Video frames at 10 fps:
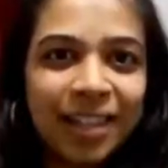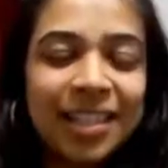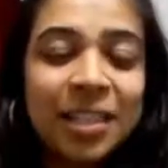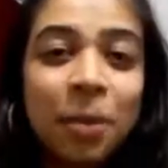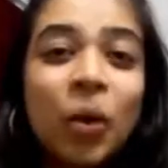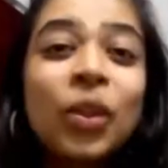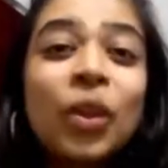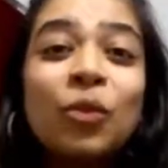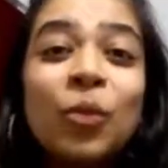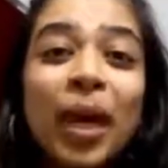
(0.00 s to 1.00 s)
It's about the
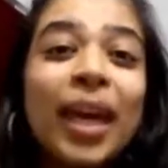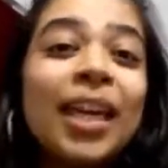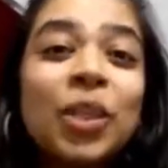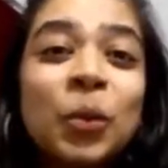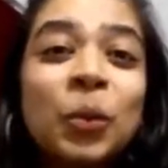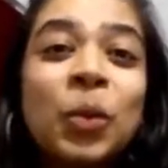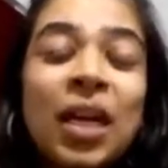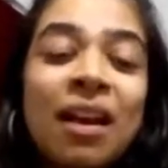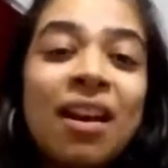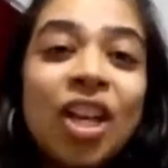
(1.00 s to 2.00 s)
way
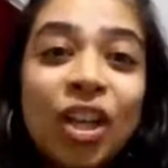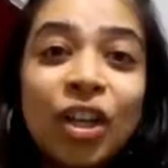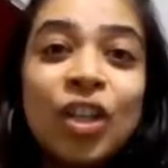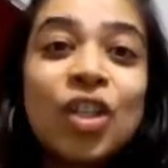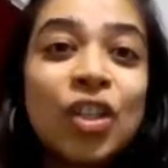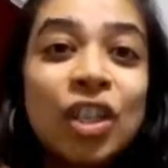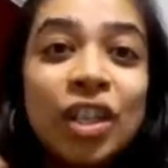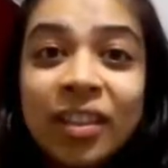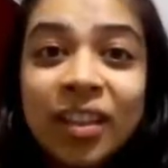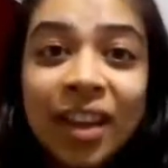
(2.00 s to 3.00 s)
you nurture
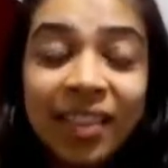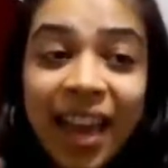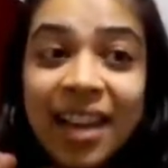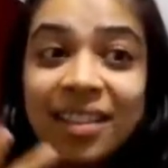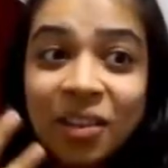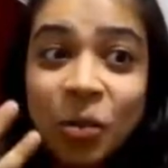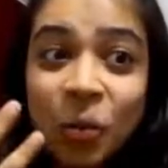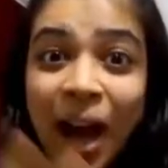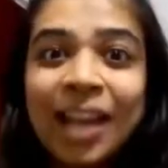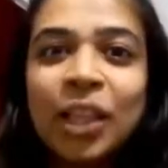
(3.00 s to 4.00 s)
that
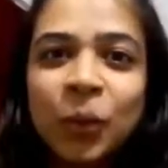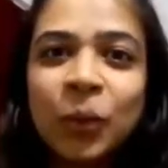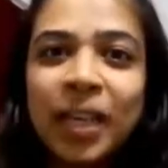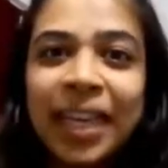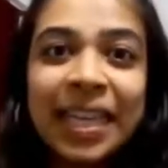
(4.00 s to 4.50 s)
value